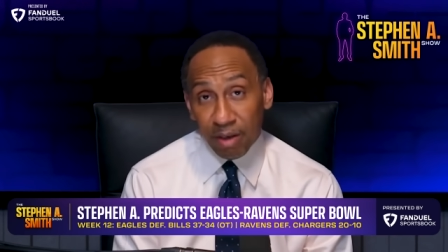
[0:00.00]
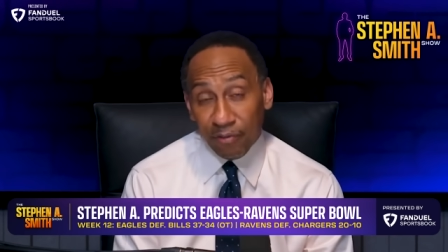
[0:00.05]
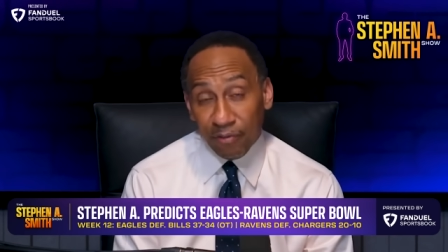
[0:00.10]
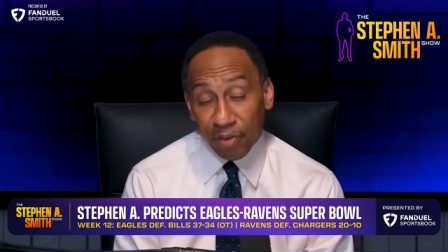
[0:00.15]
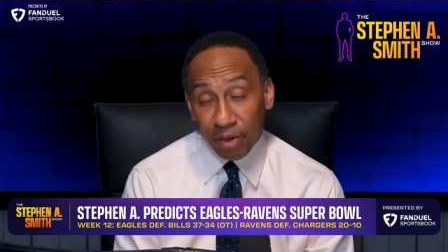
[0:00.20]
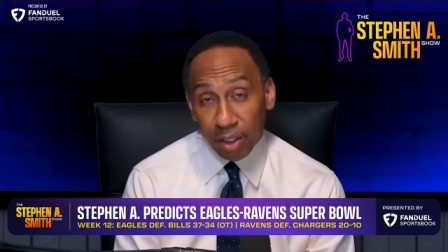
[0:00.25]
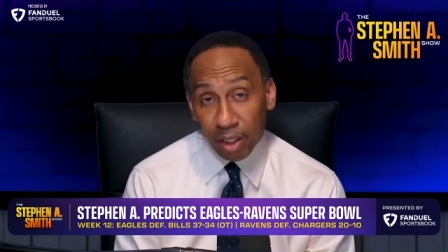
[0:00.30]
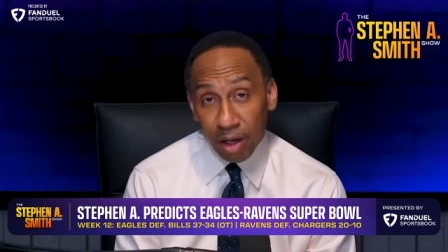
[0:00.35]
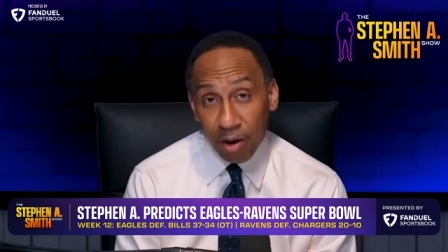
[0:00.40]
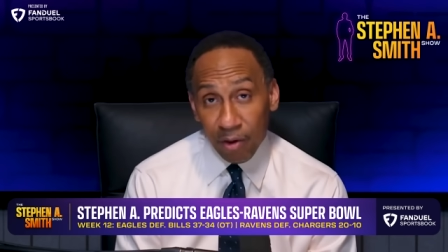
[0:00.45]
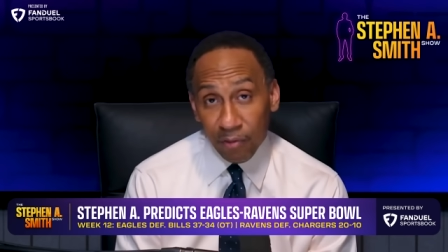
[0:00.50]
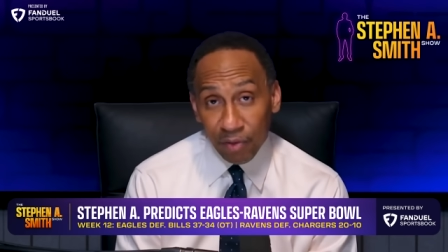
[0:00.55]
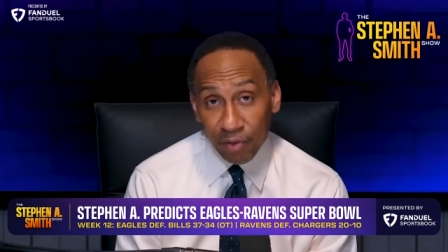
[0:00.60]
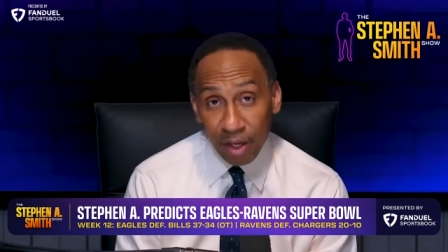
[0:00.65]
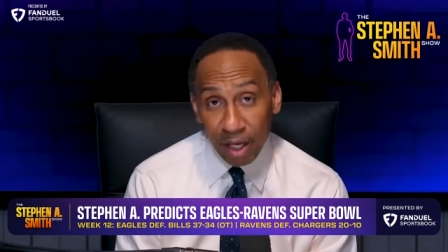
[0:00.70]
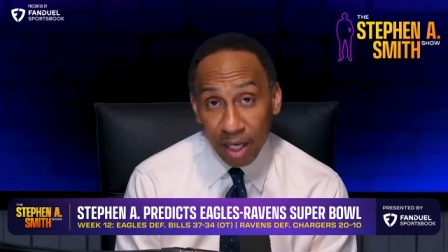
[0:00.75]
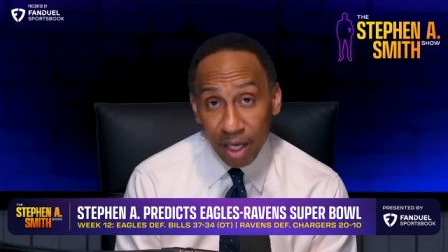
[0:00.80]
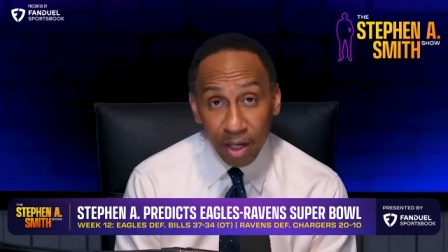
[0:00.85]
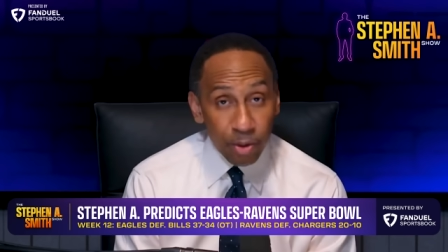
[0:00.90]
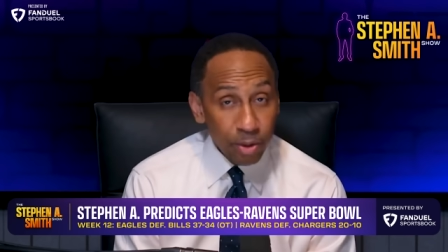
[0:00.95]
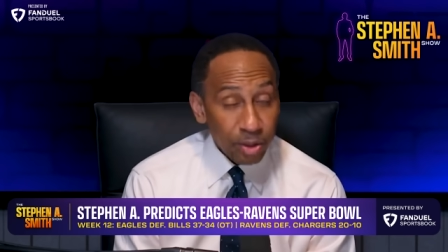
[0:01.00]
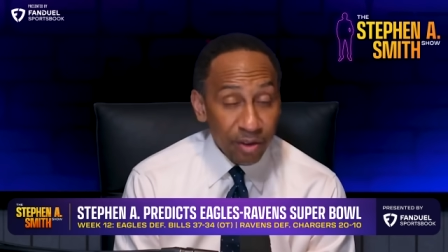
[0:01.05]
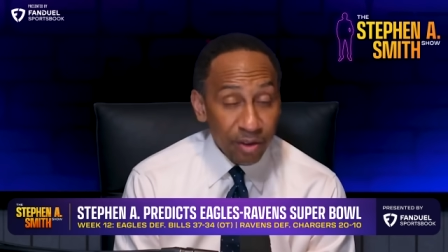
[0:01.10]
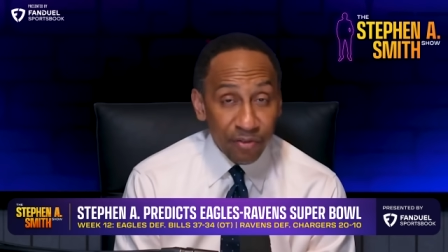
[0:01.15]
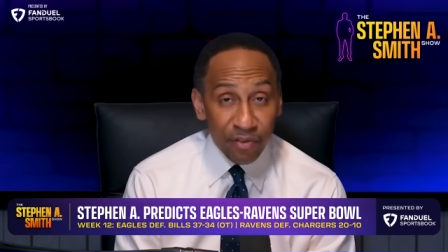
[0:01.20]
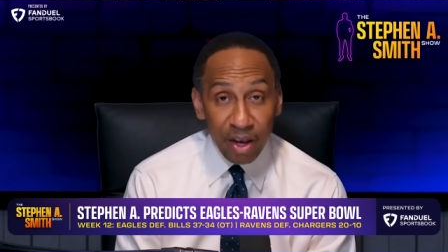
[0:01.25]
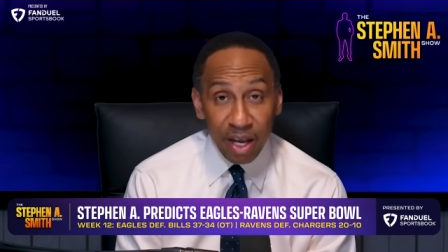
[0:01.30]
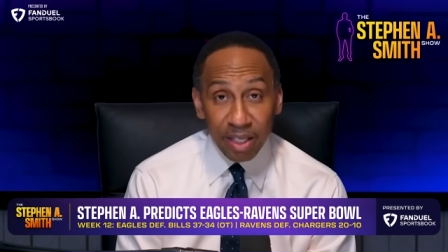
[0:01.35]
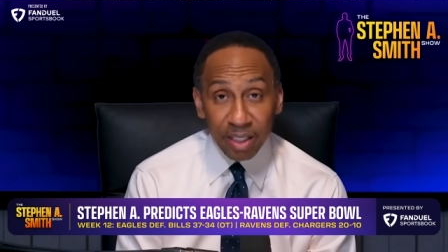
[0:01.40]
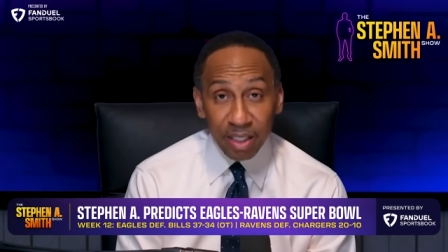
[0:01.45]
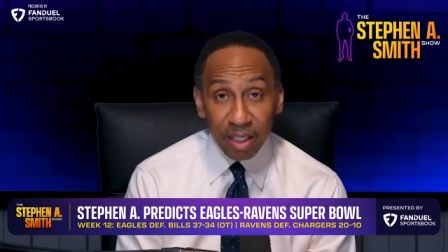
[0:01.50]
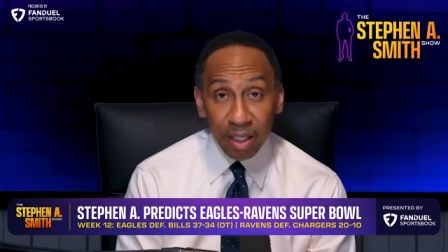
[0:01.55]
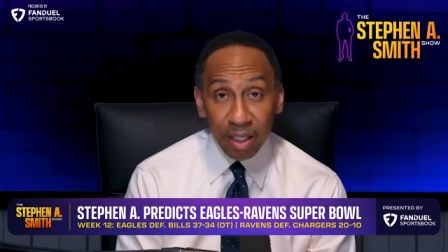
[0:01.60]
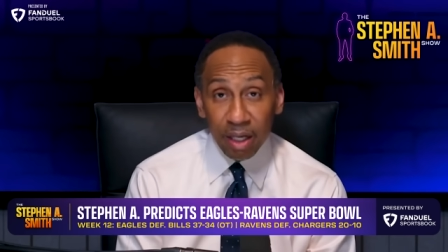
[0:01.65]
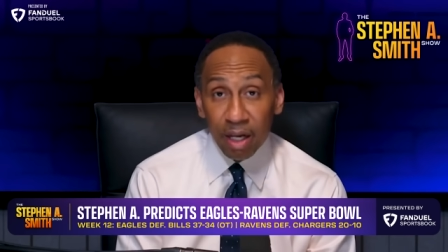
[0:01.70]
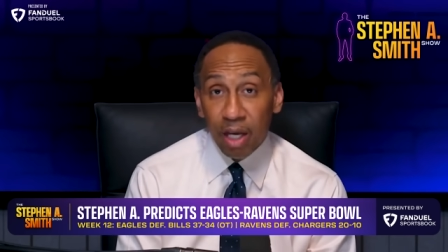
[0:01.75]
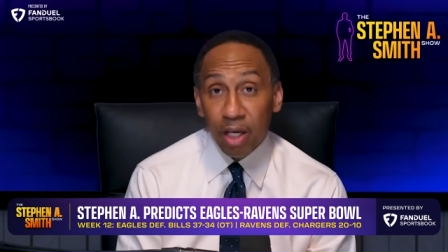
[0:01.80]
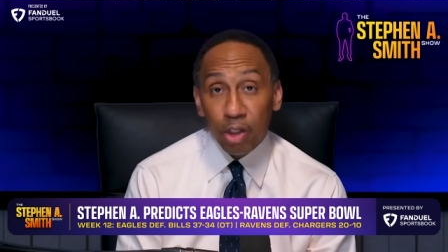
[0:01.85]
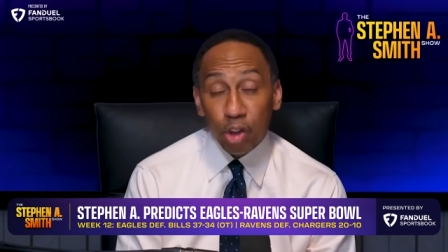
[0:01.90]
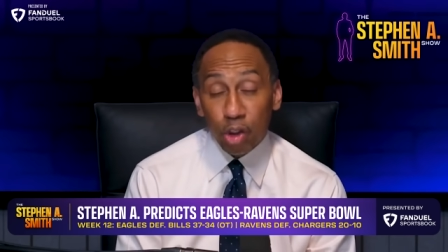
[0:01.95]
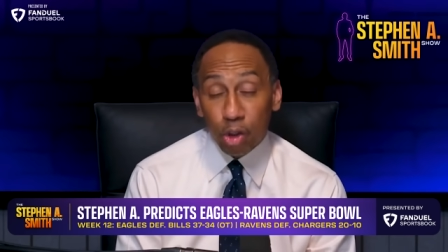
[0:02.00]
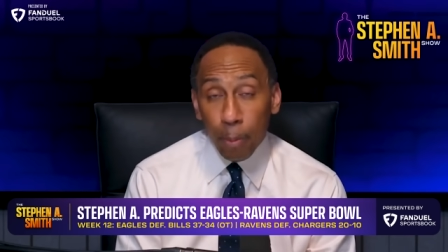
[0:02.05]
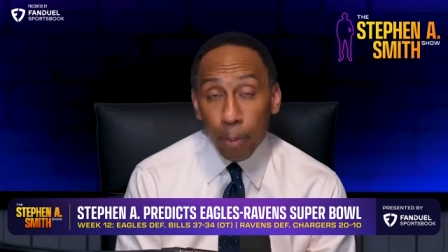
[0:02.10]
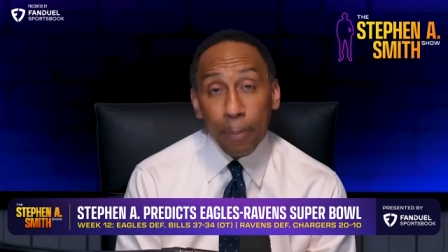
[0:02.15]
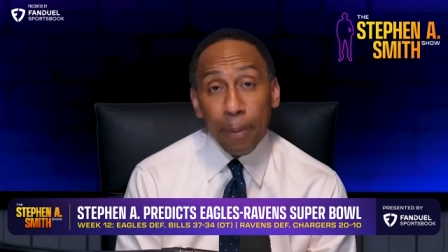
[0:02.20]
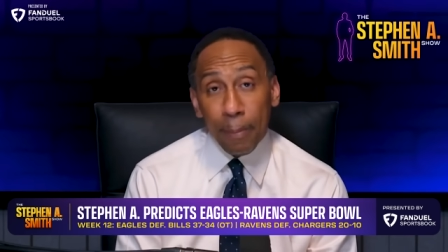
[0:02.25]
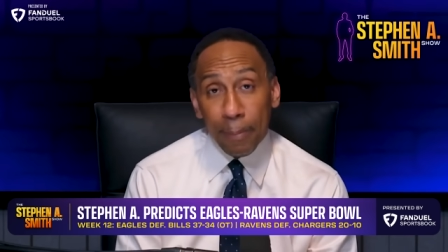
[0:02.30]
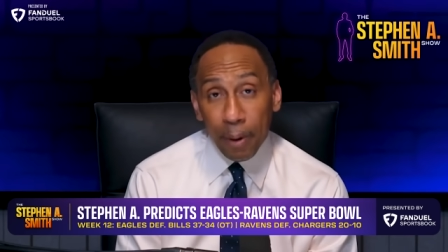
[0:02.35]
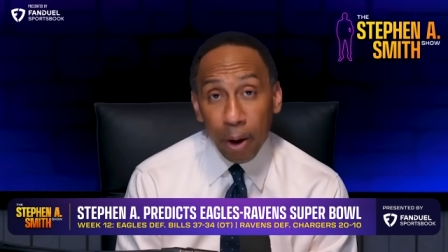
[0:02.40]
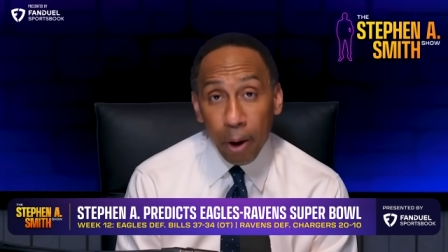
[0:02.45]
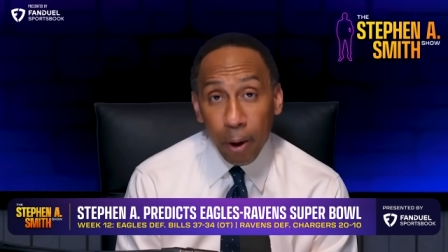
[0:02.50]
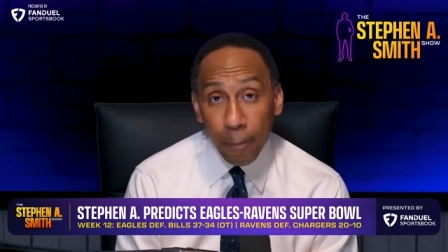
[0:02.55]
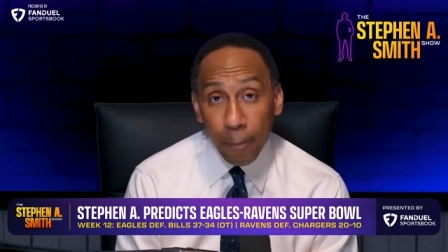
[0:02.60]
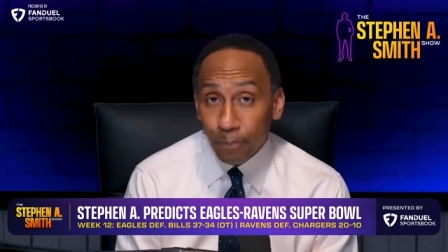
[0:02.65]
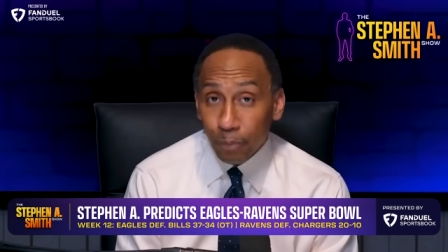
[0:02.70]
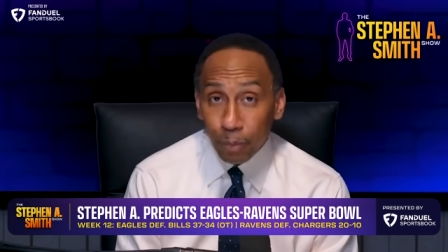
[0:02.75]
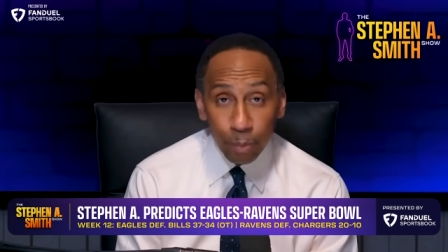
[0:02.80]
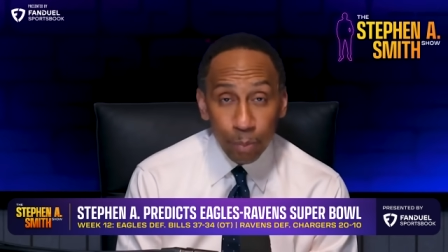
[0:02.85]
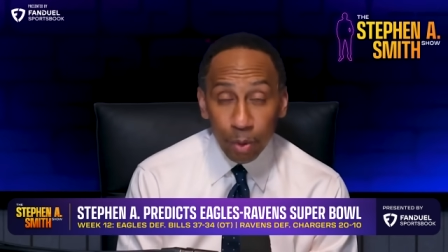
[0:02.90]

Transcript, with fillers: the Philadelphia Eagles advanced to the Super Bowl,